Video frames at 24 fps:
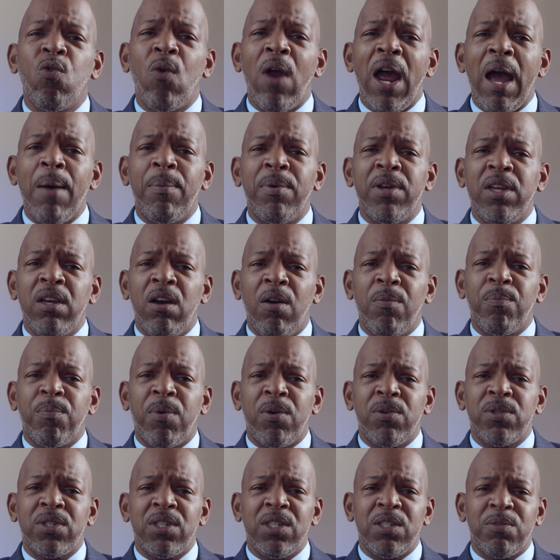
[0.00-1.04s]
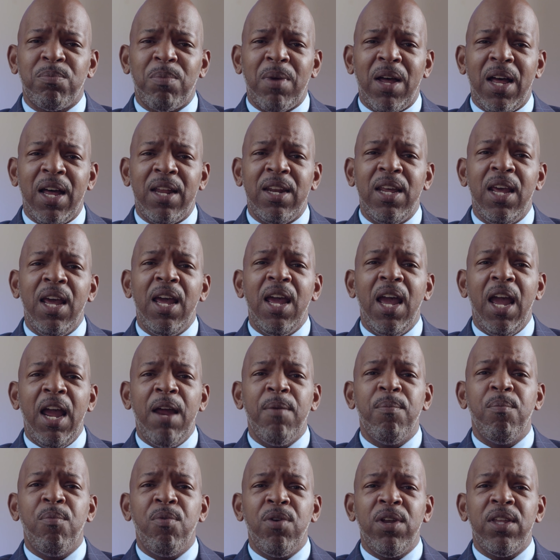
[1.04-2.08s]
grab a young person's mind
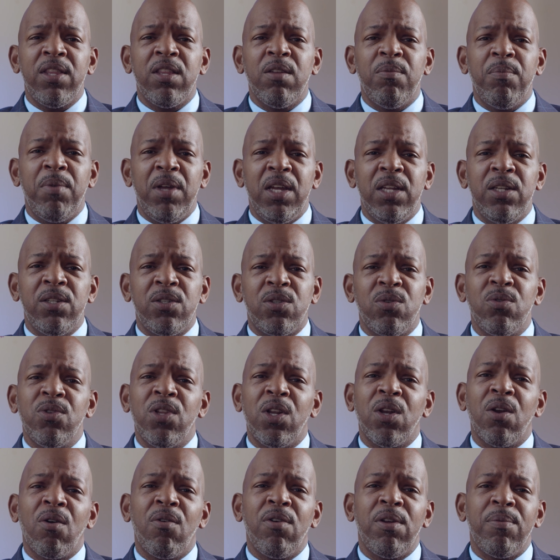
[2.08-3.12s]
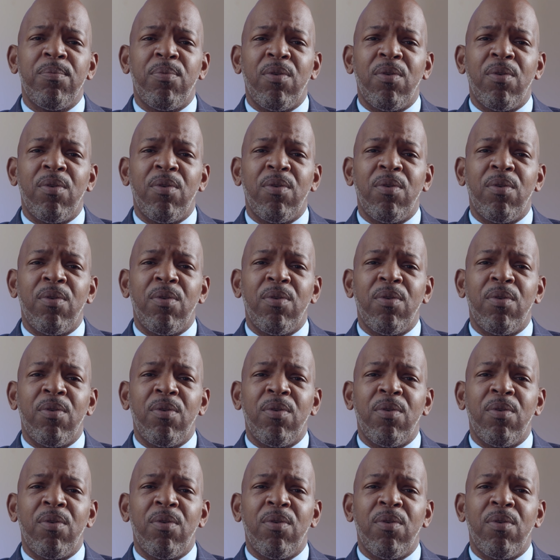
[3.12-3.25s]
and bring them into the learning